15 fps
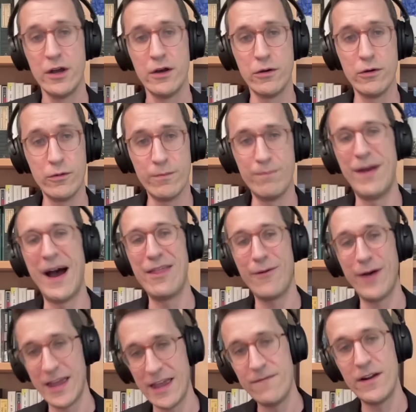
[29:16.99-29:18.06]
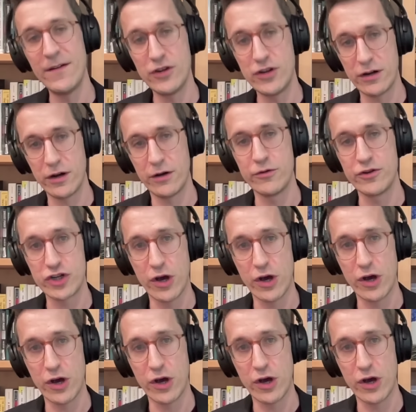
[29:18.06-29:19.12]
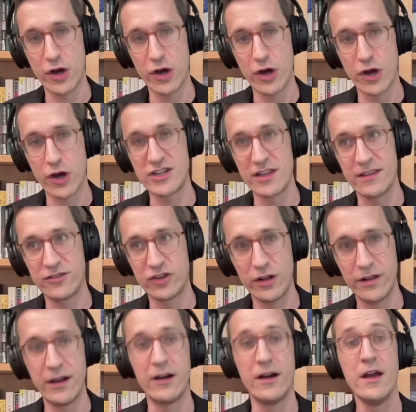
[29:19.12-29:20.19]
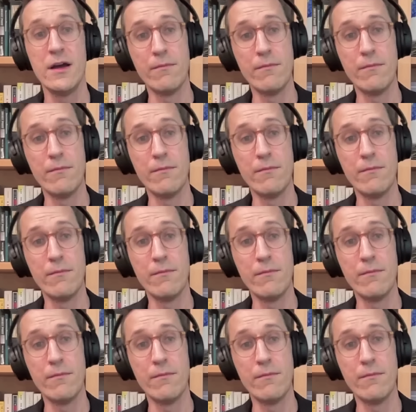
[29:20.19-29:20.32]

who, by the way, even if you don't know who Schoen is, should have ah, mentioned this earlier.